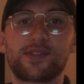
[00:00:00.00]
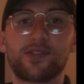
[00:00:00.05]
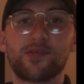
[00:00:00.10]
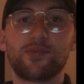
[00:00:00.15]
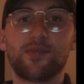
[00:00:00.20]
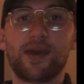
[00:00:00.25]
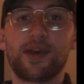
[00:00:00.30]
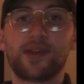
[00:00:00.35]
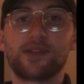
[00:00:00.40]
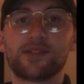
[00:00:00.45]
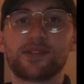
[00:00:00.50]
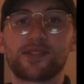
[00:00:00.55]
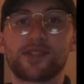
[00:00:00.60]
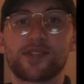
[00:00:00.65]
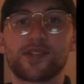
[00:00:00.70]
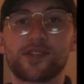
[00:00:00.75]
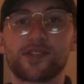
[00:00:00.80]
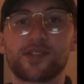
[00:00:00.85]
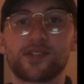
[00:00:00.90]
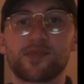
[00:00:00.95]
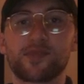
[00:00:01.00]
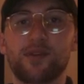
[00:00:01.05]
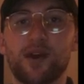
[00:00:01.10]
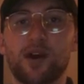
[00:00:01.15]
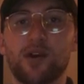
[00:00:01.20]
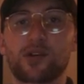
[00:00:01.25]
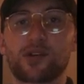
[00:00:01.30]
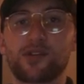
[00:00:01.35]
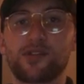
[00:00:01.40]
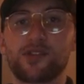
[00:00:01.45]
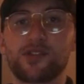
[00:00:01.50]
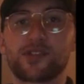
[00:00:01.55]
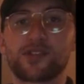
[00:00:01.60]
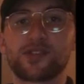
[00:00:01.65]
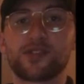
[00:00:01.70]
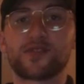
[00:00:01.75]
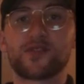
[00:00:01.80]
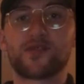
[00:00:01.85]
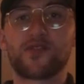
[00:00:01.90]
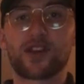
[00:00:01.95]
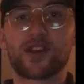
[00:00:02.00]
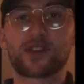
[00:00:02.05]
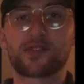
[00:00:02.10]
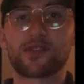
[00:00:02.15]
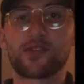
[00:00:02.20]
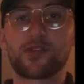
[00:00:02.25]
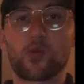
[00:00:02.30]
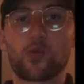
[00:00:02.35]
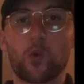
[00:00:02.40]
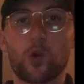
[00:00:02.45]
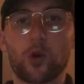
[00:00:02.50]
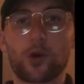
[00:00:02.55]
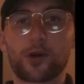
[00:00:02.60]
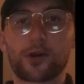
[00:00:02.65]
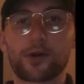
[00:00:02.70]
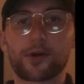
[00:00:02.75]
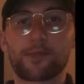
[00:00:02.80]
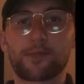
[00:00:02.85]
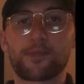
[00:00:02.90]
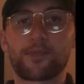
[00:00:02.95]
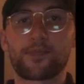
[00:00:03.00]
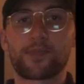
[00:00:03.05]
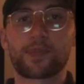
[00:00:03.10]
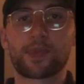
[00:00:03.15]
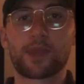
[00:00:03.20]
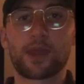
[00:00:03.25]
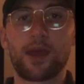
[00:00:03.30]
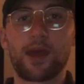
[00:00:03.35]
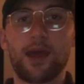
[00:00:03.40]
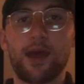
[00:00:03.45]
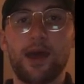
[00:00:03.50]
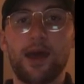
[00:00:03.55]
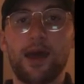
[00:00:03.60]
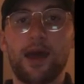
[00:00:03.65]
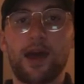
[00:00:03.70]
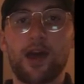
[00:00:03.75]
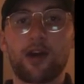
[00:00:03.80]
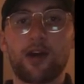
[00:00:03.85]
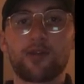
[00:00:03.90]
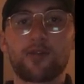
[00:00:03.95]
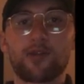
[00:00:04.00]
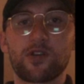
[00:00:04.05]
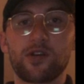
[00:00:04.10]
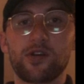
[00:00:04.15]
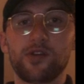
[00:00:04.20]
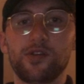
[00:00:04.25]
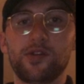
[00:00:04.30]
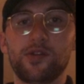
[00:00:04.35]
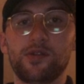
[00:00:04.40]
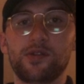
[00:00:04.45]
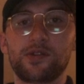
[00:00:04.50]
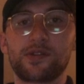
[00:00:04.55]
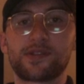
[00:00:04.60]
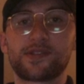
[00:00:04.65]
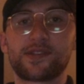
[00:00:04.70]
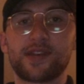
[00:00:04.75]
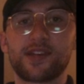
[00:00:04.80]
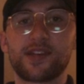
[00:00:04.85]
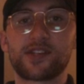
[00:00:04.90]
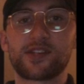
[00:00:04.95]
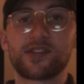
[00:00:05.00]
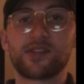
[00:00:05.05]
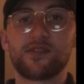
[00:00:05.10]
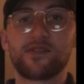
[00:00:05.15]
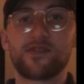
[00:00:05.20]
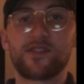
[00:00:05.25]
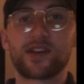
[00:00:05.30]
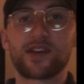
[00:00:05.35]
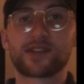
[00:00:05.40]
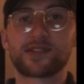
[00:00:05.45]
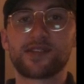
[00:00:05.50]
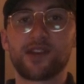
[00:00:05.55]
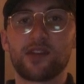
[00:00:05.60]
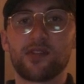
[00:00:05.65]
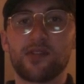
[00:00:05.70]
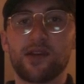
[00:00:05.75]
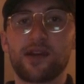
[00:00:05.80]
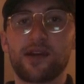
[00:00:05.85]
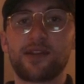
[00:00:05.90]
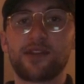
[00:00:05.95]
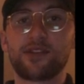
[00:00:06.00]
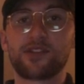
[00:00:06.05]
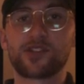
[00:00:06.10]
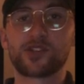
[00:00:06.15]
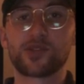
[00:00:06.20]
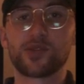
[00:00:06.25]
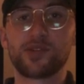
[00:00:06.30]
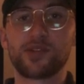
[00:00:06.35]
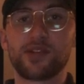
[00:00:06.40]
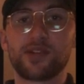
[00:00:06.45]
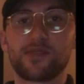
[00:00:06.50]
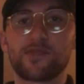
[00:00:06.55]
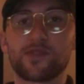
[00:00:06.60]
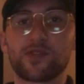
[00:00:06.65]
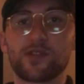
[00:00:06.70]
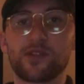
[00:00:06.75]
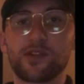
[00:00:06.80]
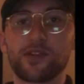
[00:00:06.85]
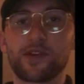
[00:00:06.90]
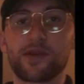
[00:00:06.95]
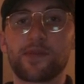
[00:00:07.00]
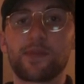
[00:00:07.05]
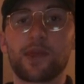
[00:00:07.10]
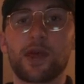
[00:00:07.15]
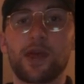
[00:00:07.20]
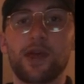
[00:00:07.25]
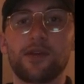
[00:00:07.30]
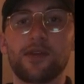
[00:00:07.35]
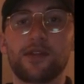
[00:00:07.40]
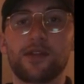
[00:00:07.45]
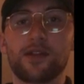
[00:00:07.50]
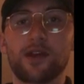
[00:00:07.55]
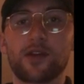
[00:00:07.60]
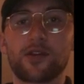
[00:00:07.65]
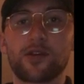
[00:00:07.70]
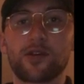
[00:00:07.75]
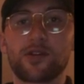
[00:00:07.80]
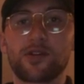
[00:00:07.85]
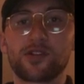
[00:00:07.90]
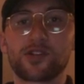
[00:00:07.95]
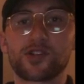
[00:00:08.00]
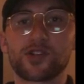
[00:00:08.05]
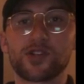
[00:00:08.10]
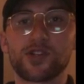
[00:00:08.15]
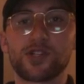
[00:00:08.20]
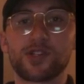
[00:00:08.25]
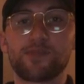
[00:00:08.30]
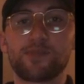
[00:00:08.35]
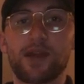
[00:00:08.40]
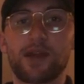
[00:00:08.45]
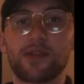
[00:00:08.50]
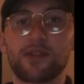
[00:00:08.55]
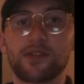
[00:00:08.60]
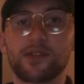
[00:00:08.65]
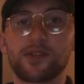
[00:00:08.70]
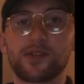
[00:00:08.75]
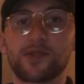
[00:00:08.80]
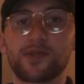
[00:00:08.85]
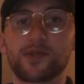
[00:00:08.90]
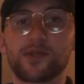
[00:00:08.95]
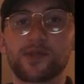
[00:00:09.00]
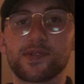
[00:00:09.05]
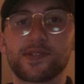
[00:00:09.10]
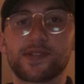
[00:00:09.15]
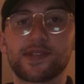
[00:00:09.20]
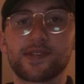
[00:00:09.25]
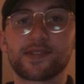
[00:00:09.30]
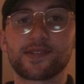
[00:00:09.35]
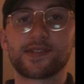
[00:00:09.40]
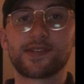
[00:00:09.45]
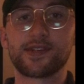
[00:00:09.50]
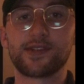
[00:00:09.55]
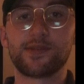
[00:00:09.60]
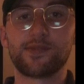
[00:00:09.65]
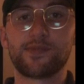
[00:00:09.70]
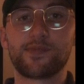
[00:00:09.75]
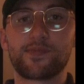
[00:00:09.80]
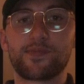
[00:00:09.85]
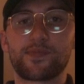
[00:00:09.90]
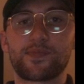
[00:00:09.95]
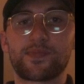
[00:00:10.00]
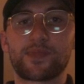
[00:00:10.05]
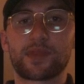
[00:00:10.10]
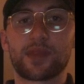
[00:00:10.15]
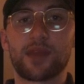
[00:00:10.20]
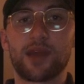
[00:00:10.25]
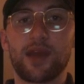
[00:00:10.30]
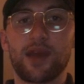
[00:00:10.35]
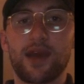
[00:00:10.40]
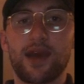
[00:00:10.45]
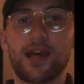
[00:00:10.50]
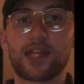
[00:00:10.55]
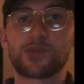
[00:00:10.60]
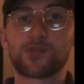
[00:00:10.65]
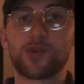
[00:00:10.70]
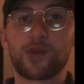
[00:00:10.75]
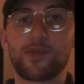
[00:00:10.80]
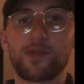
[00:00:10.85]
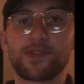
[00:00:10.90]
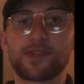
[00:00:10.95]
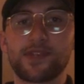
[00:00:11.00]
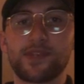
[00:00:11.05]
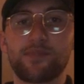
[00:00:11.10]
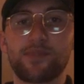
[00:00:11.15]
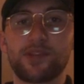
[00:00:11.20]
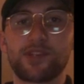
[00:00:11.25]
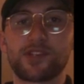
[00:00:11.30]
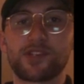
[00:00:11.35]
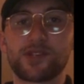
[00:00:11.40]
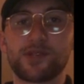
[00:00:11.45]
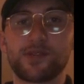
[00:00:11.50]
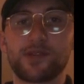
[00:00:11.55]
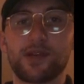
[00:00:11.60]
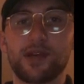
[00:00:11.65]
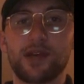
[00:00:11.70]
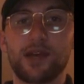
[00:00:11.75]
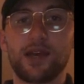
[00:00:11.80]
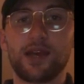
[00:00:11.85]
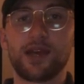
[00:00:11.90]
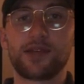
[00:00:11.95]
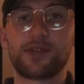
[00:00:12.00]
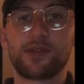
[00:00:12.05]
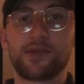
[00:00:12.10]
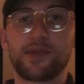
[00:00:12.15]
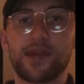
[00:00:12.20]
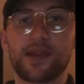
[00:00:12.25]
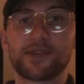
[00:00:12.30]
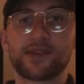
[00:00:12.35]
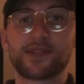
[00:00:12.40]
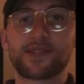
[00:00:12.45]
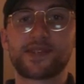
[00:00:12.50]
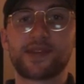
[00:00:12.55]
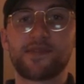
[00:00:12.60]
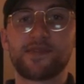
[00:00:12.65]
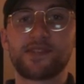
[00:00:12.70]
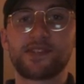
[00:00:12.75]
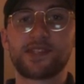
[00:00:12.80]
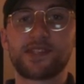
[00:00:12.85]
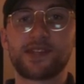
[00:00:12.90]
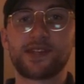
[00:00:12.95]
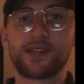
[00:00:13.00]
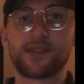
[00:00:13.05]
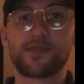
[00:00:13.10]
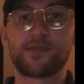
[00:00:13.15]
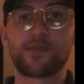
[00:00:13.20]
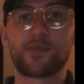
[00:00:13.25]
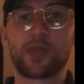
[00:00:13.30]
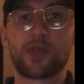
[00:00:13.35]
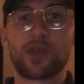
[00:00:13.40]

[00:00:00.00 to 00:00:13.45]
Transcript: to make decisions about conditions affecting their work. However, unionization affects the airline industry differently than other industries, mainly due to its density. As previously mentioned, in 2017,